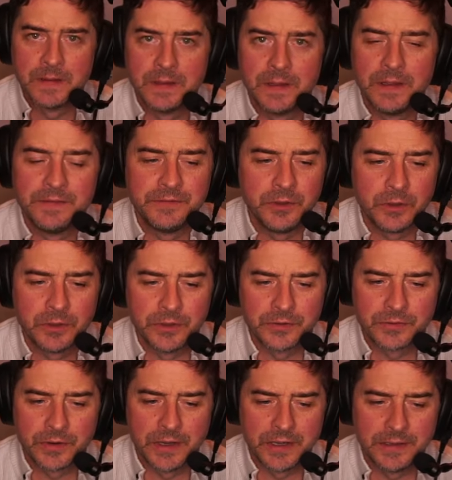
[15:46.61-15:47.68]
He's not going to
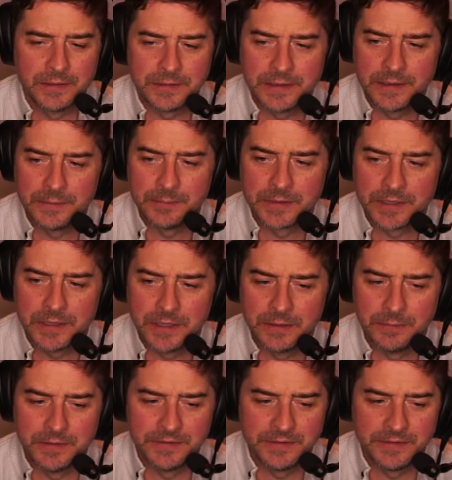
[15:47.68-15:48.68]
try and get him to kill him, is